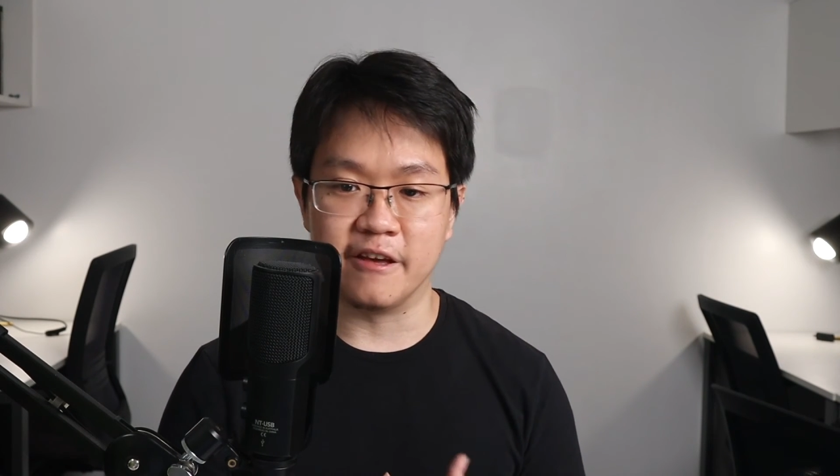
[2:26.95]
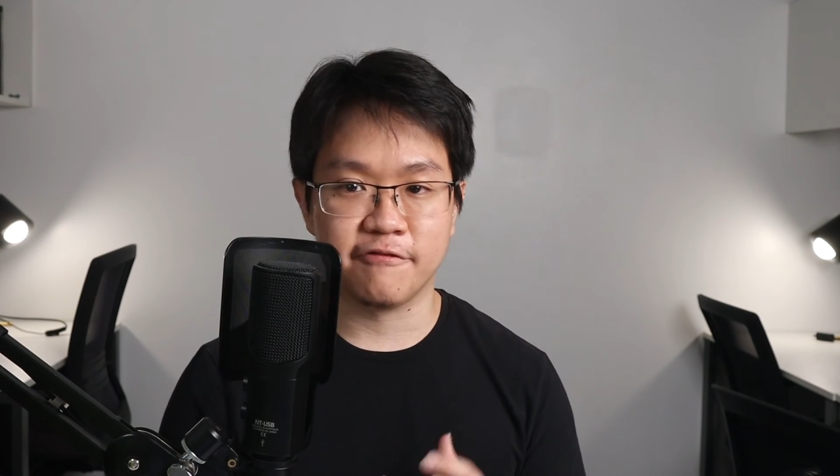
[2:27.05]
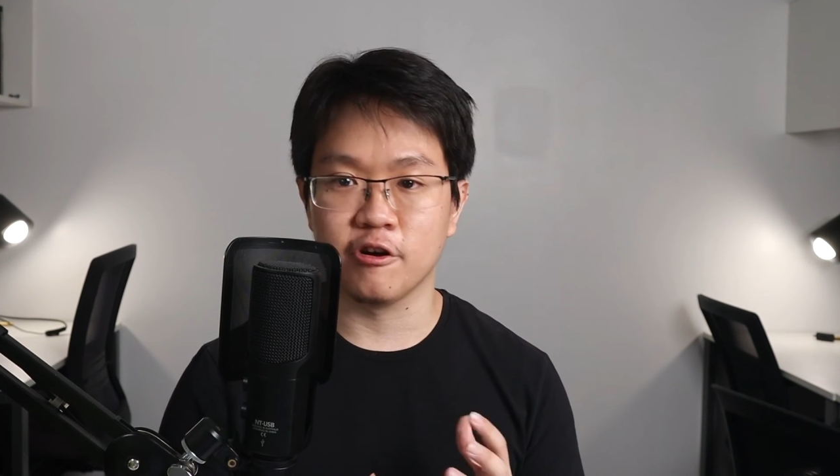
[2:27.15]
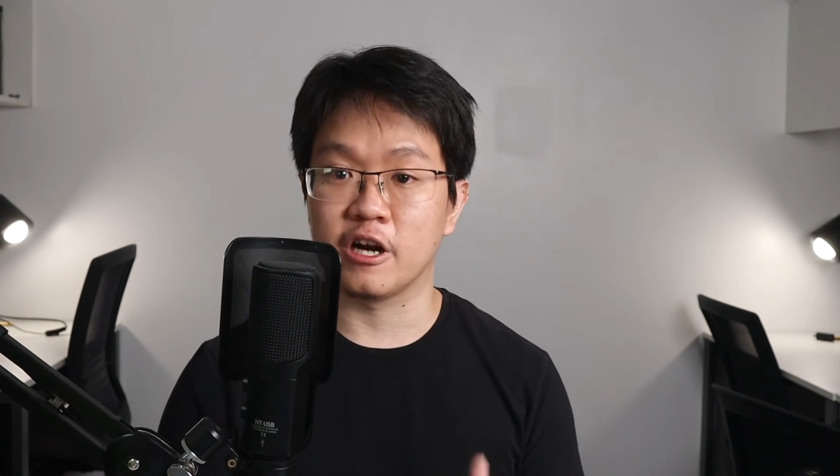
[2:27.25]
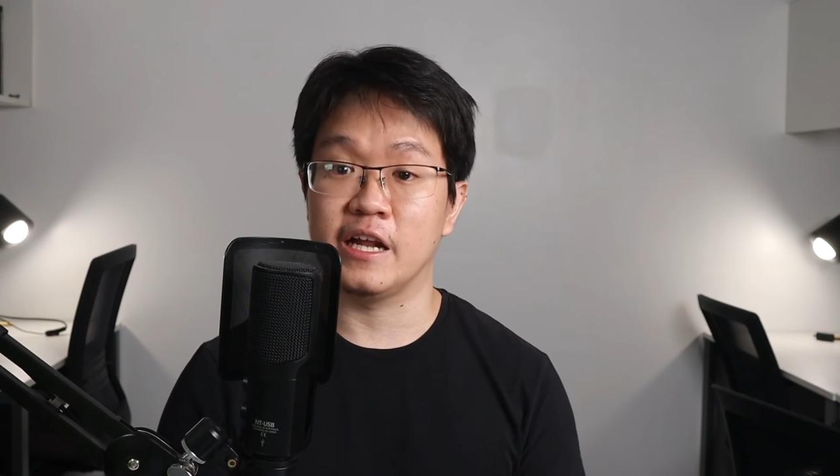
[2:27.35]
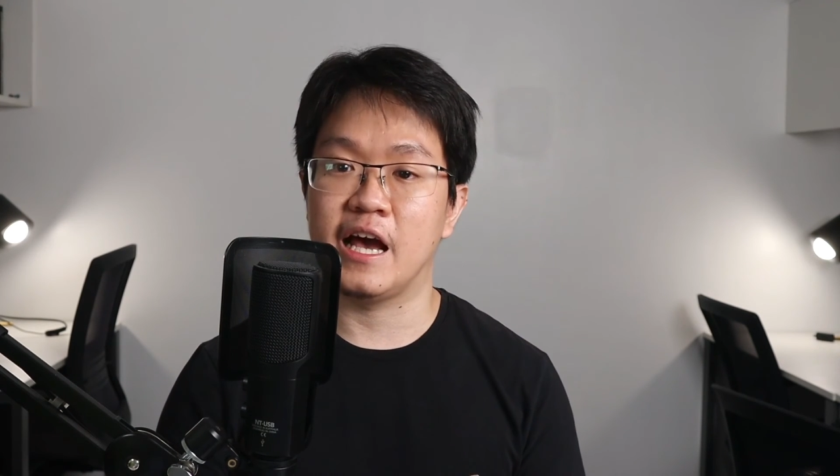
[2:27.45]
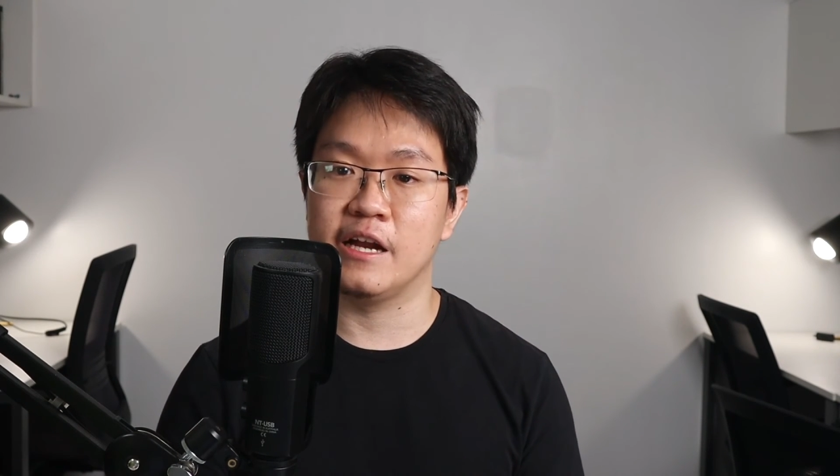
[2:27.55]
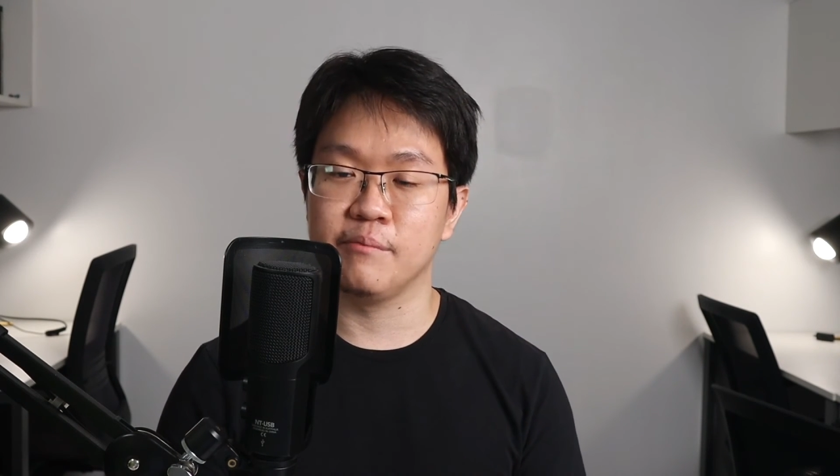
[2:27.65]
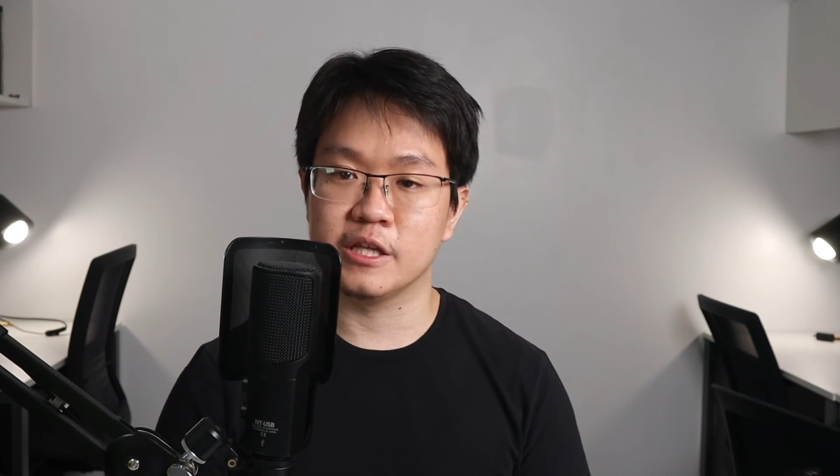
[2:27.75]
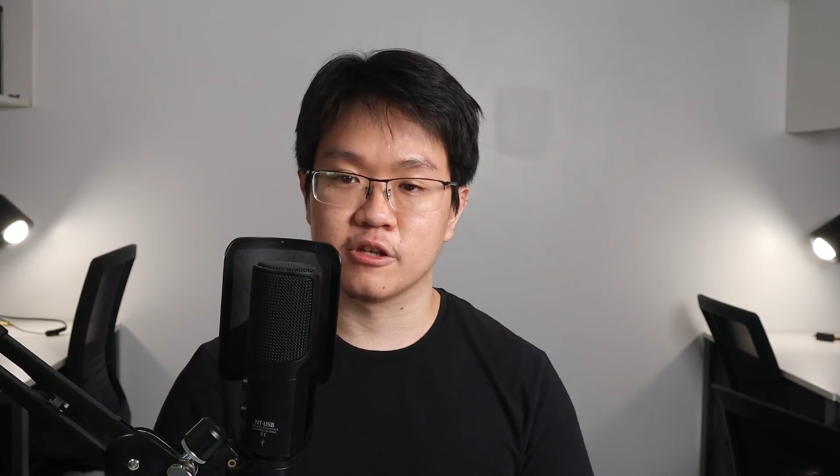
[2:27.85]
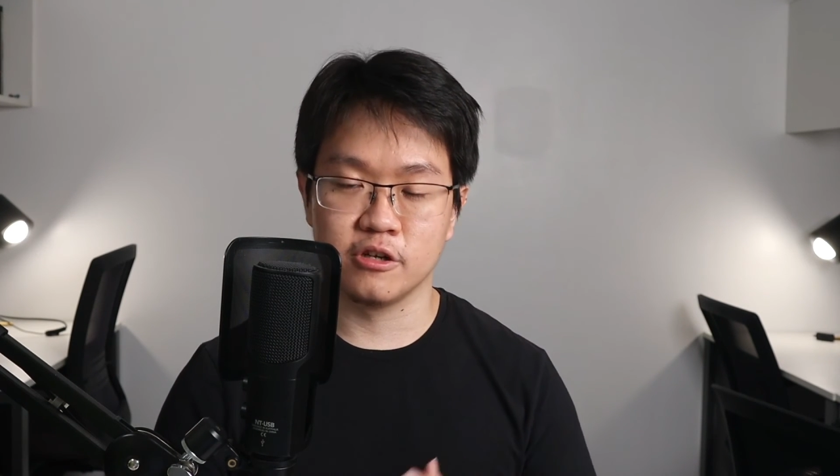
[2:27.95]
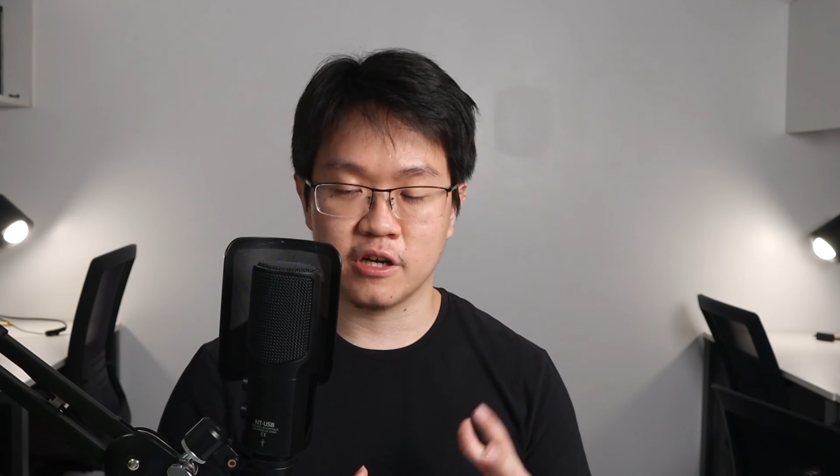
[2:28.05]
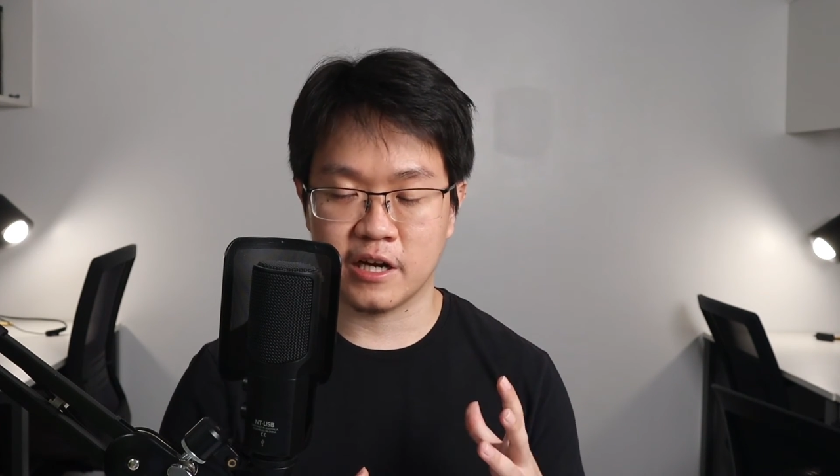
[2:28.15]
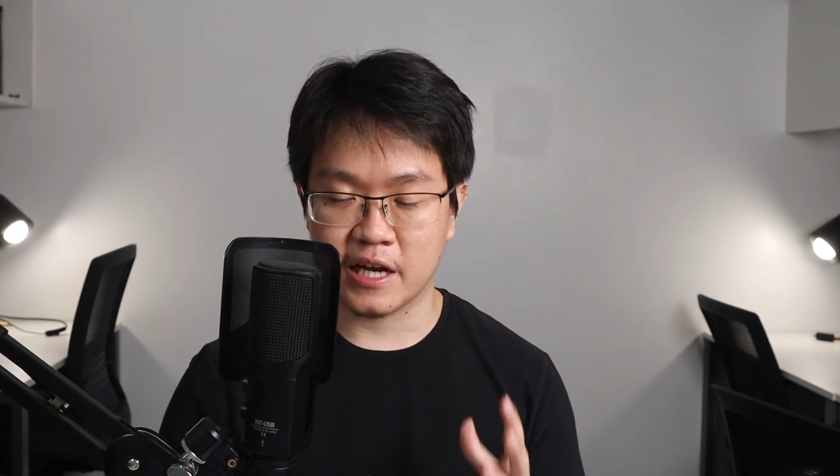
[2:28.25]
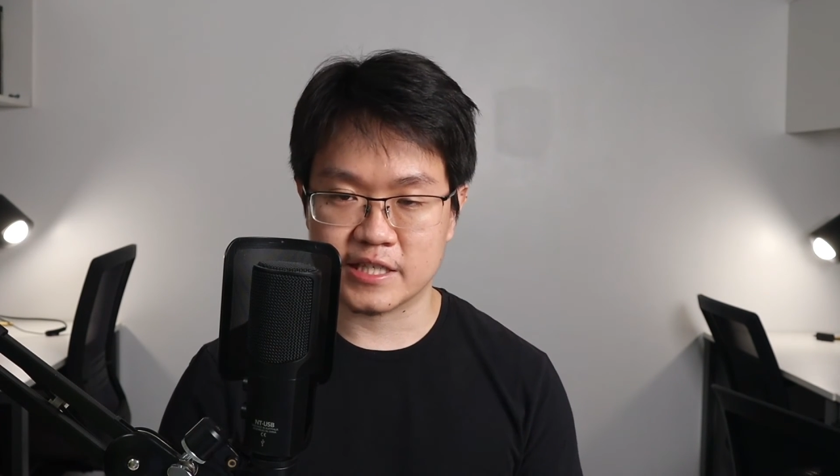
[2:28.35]
if you're an animator,
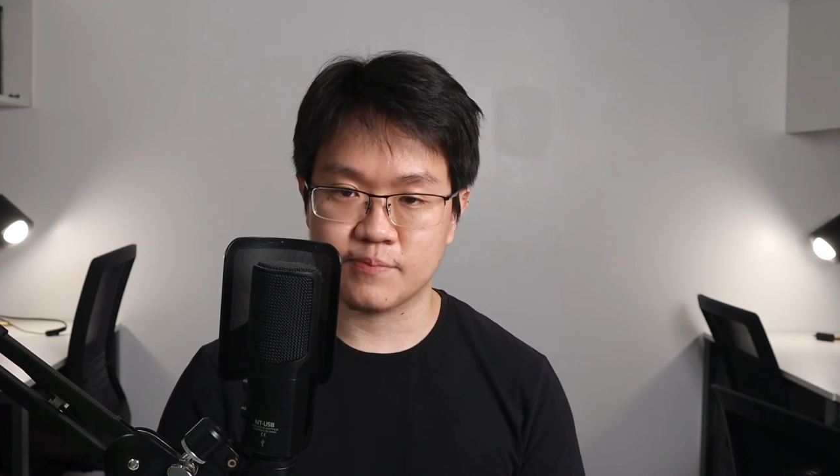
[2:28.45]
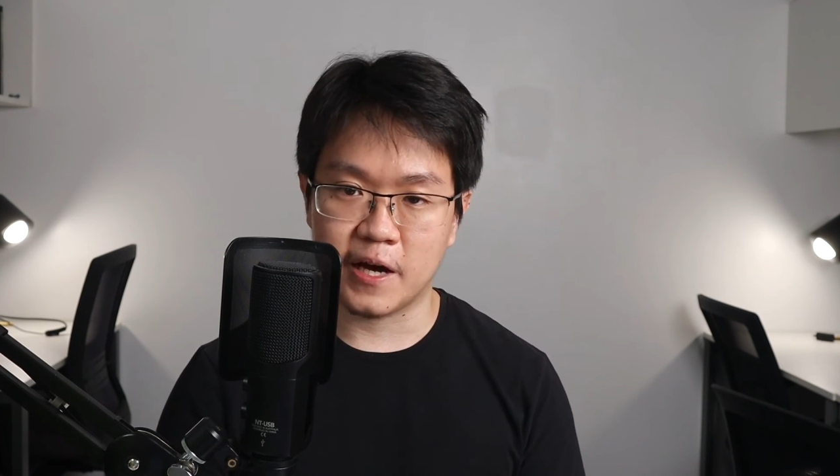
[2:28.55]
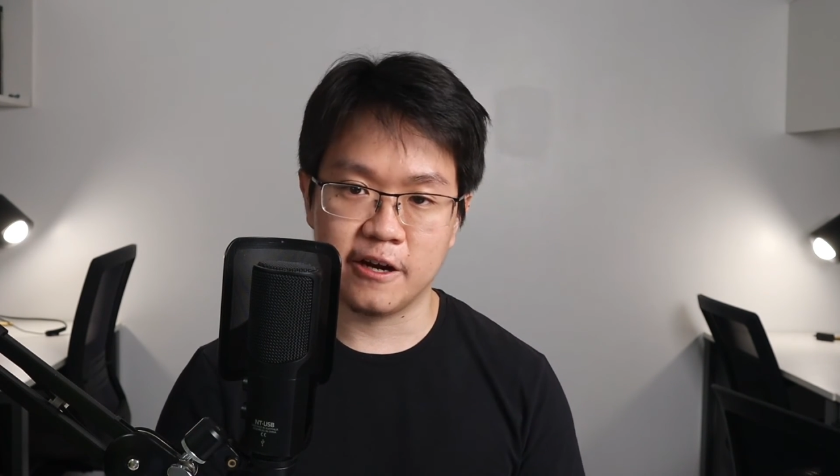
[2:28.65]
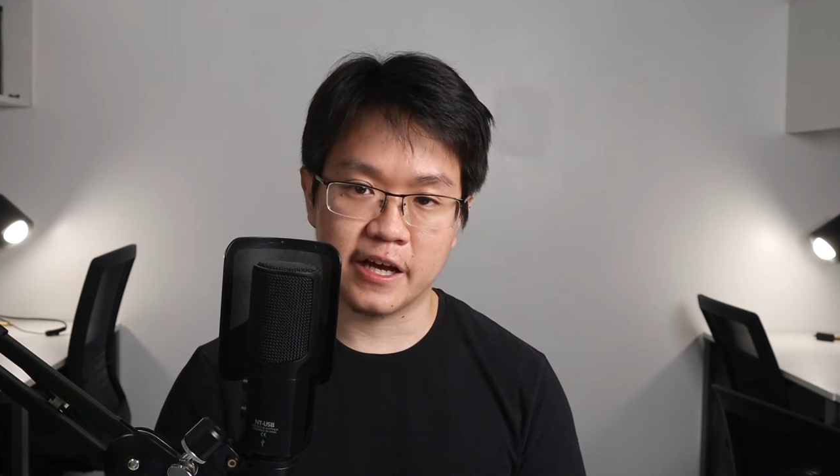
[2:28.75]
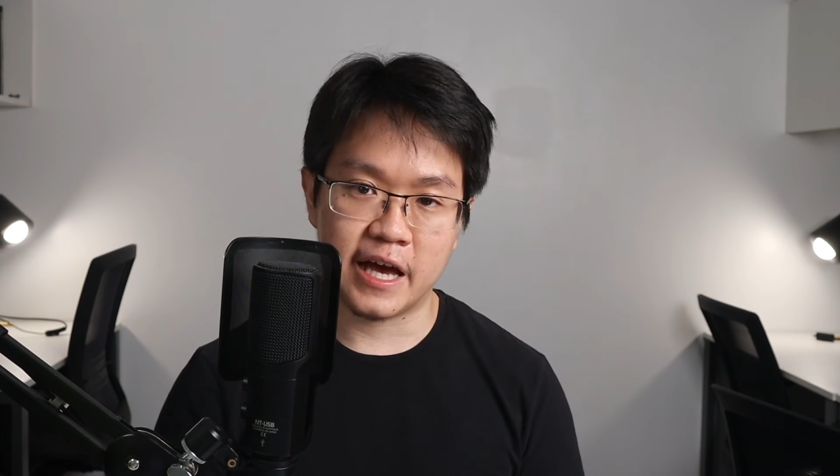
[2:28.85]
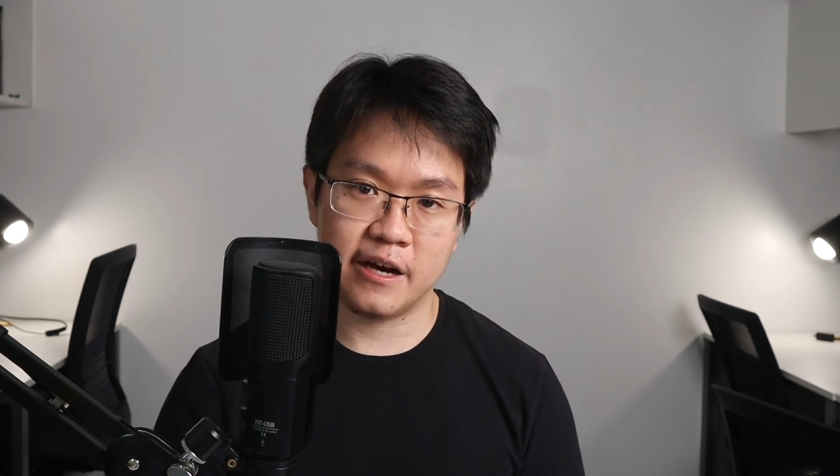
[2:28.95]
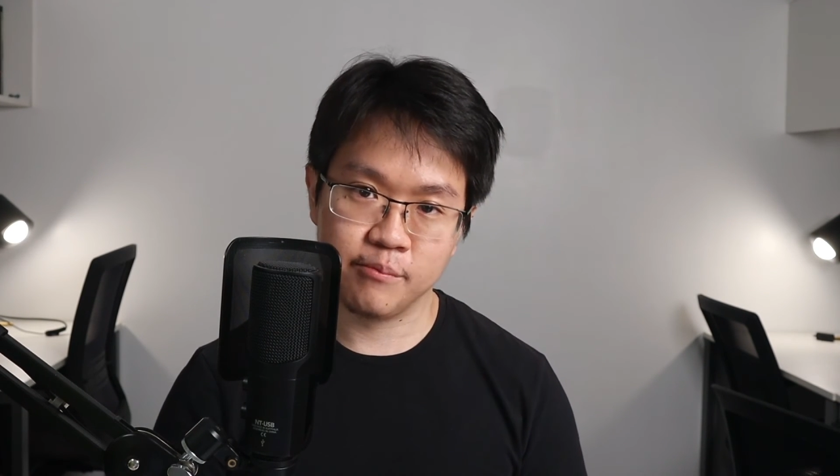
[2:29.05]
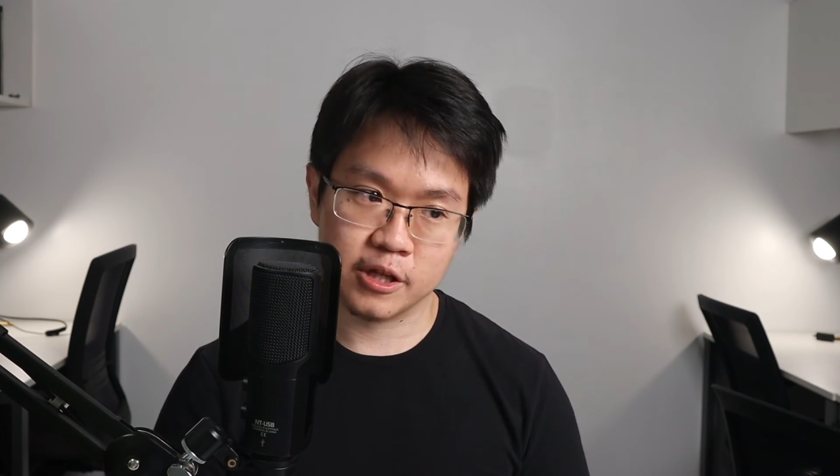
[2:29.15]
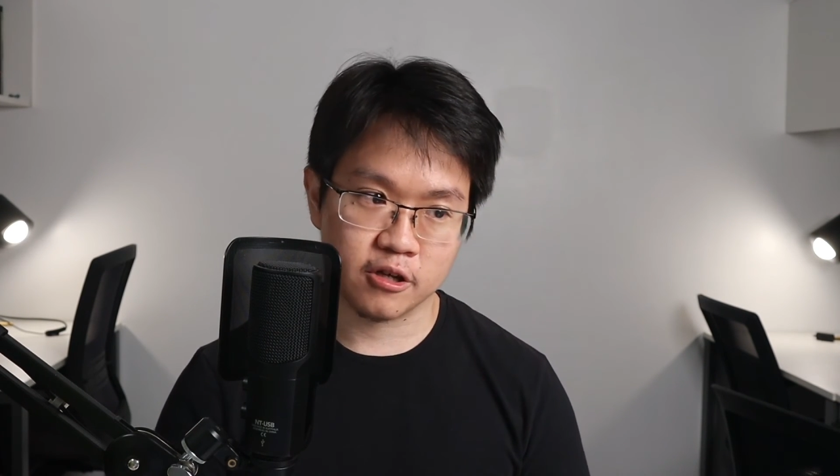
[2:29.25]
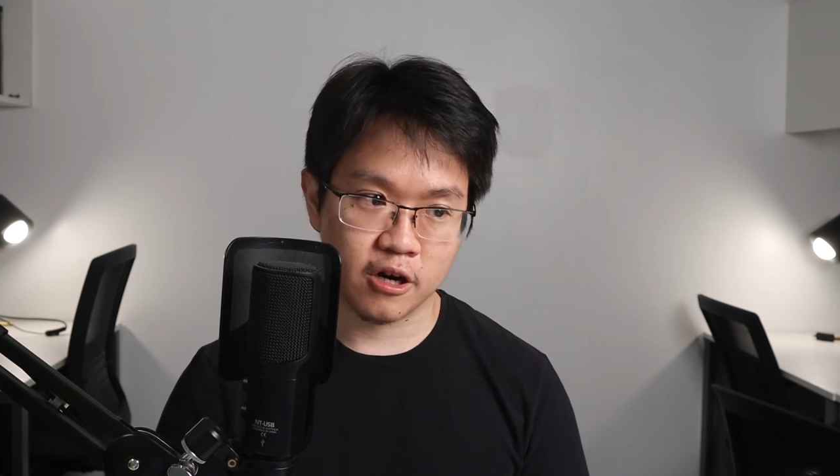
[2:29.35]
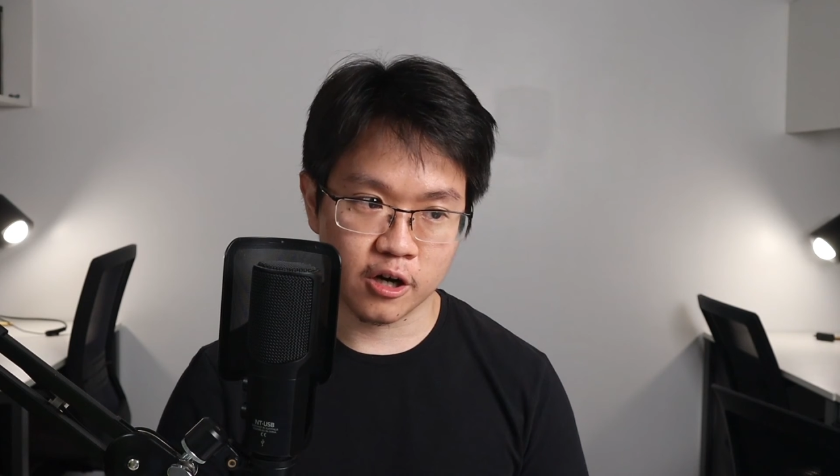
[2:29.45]
you're an aspiring animator,